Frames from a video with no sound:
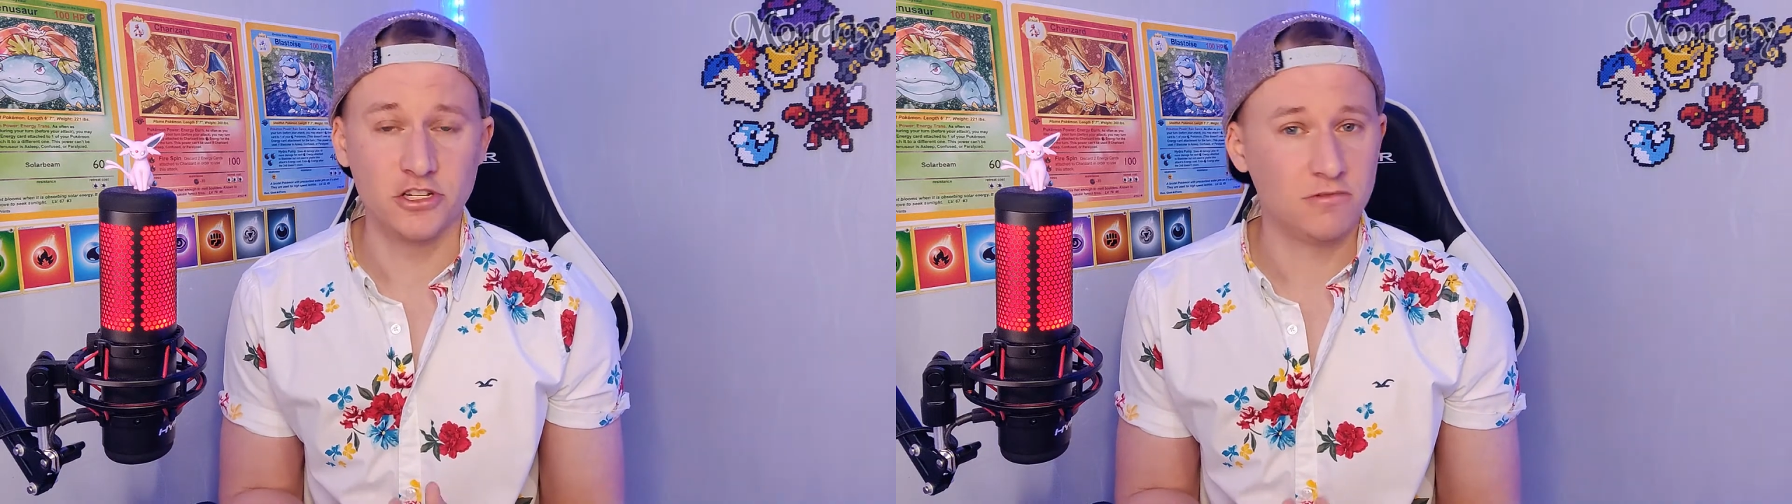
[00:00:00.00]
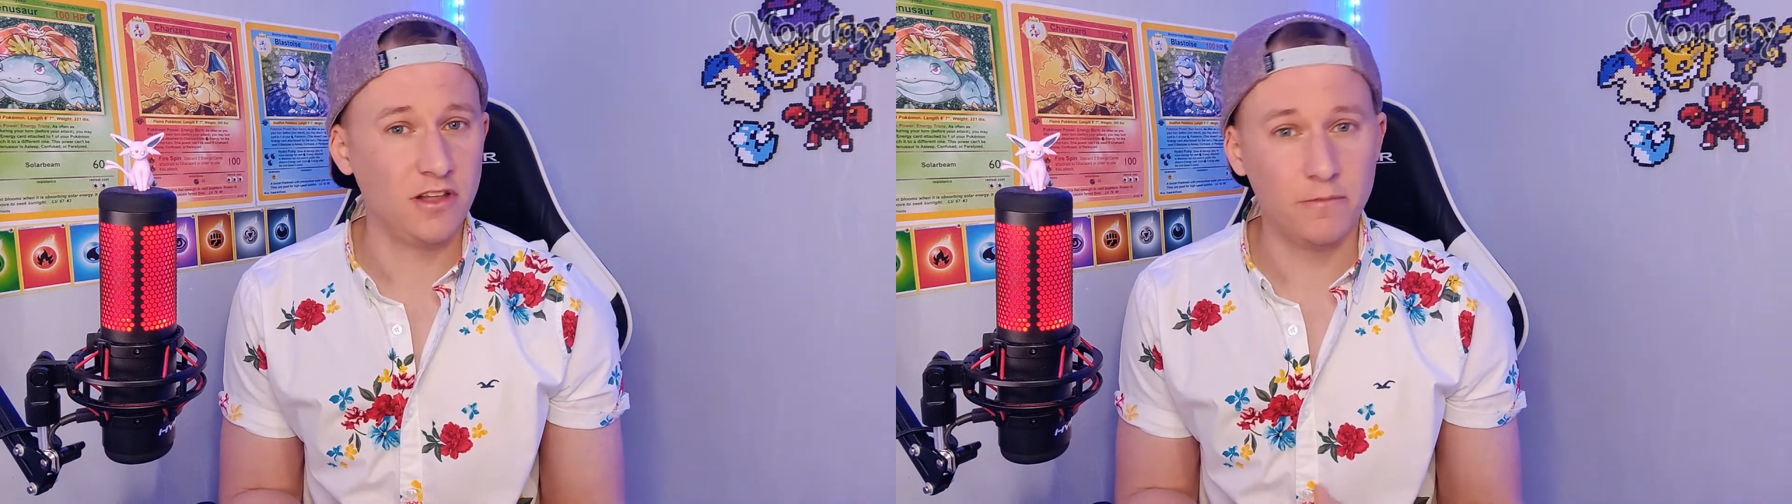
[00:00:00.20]

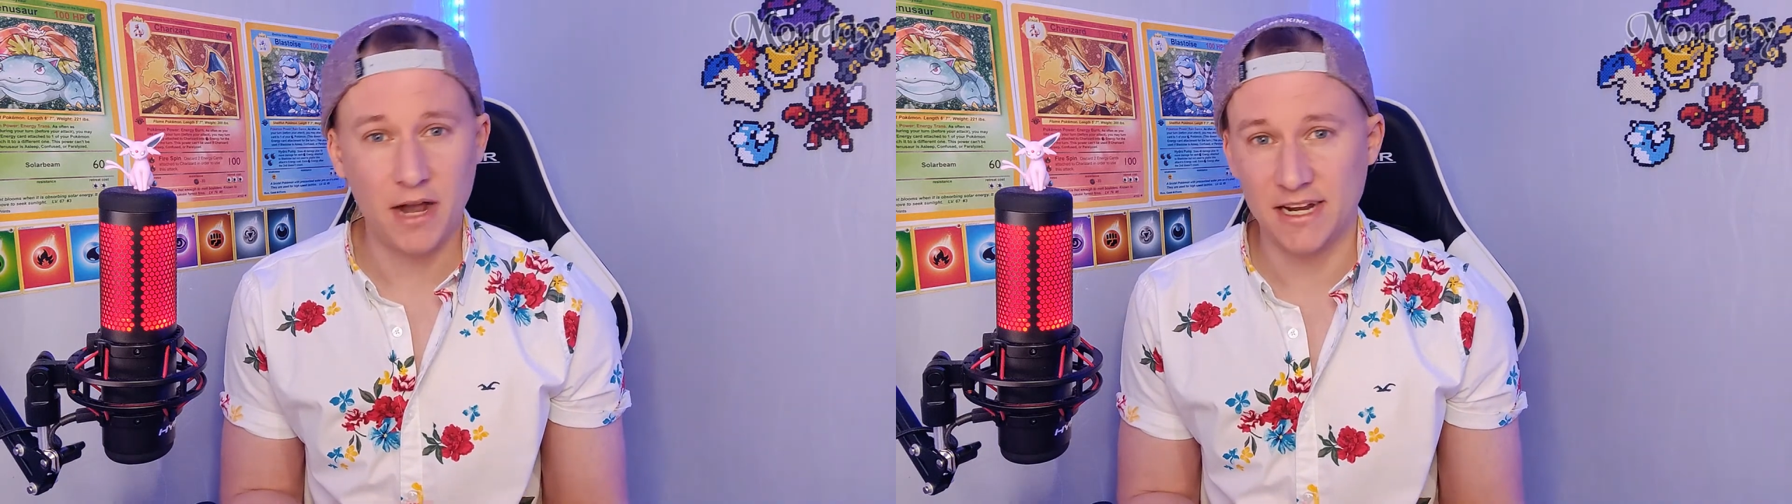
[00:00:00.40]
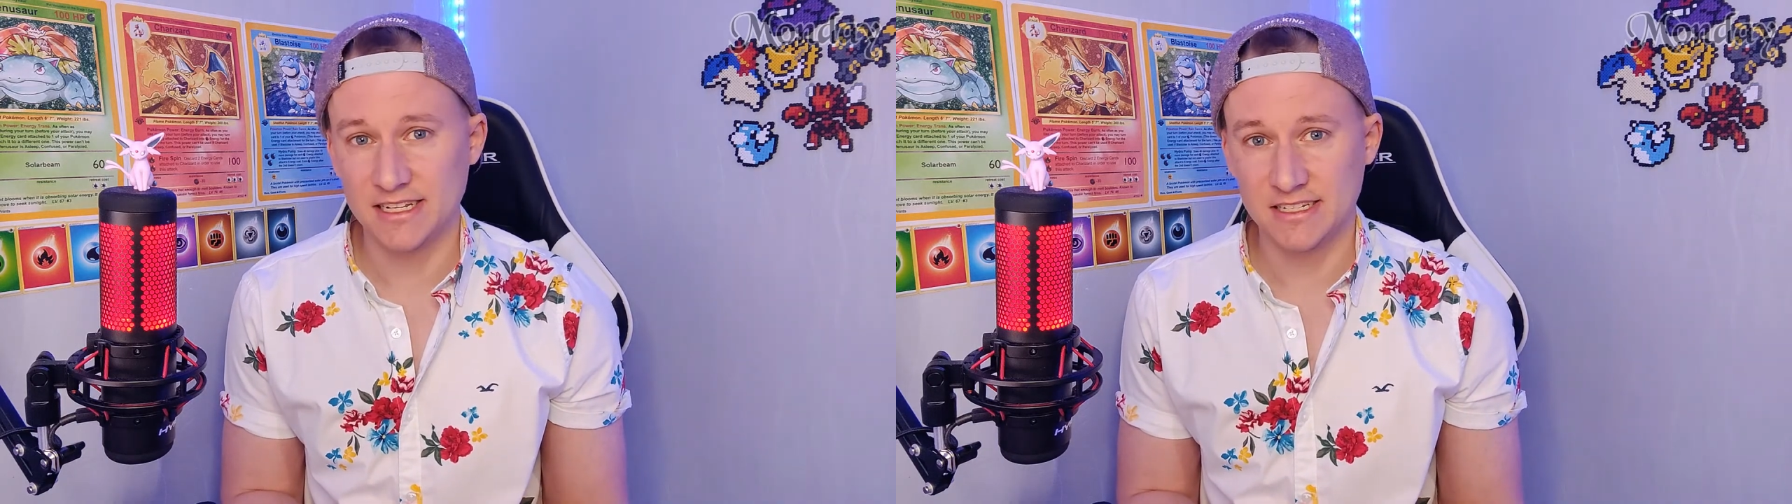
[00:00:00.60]
around the
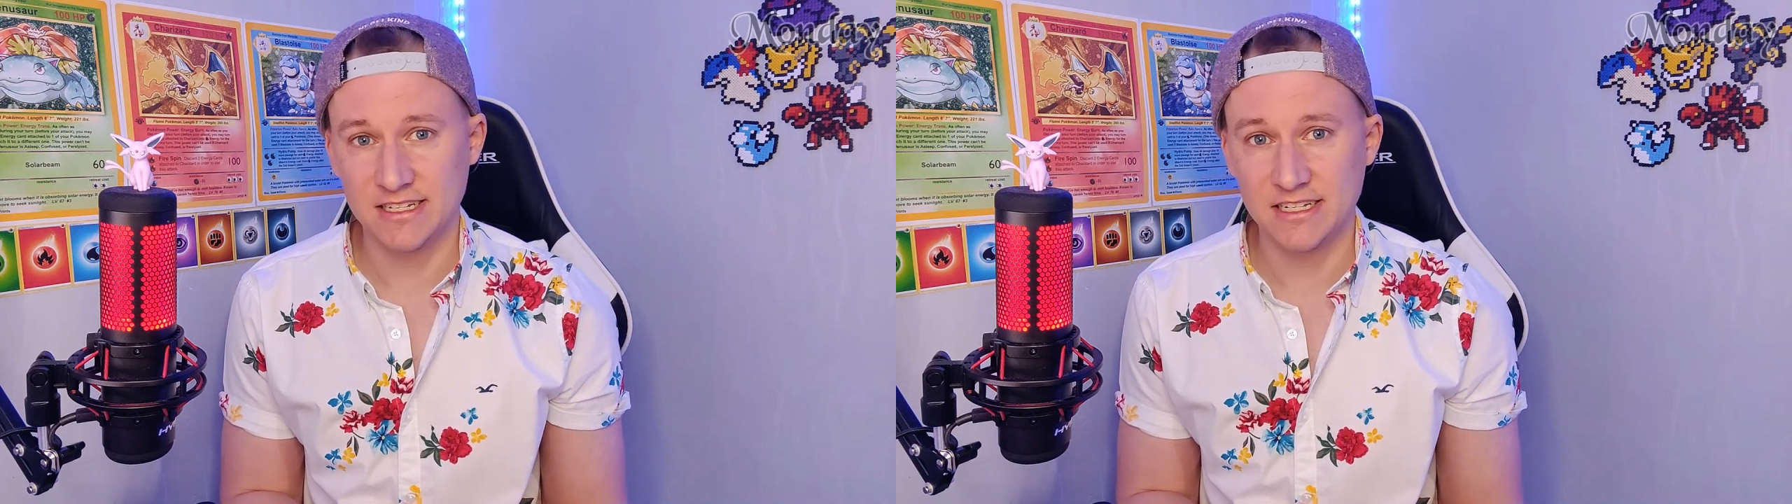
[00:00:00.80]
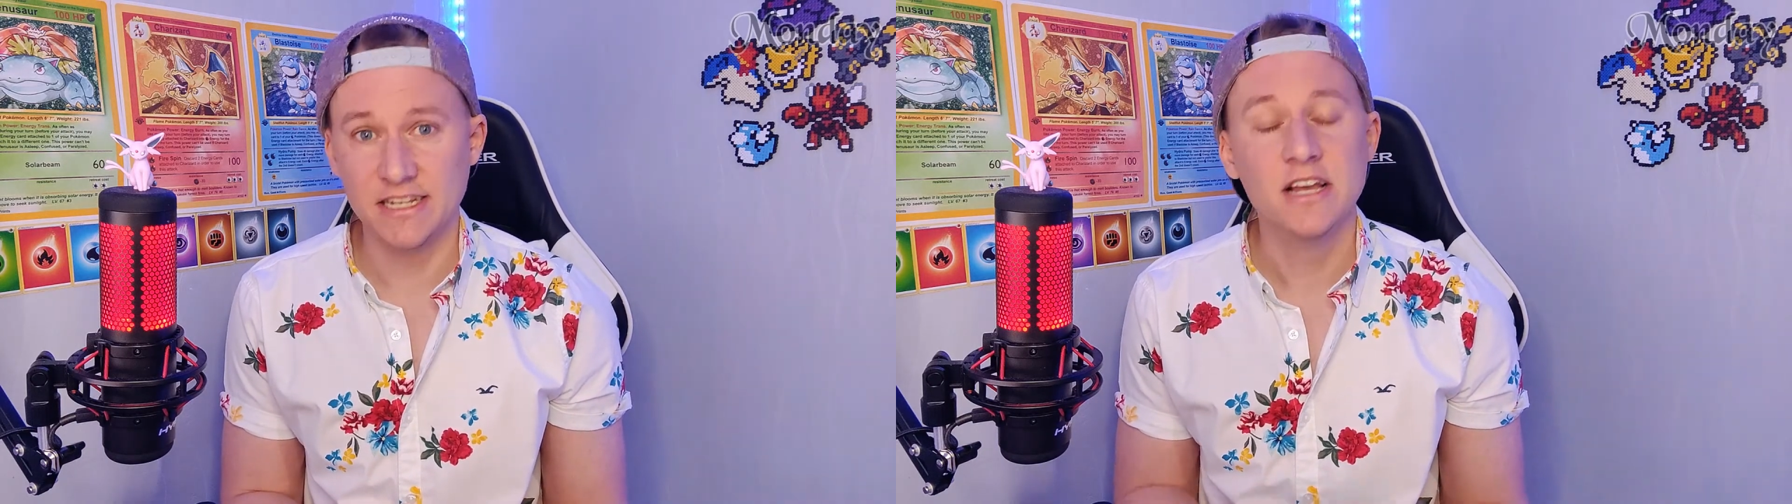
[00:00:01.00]
panicked city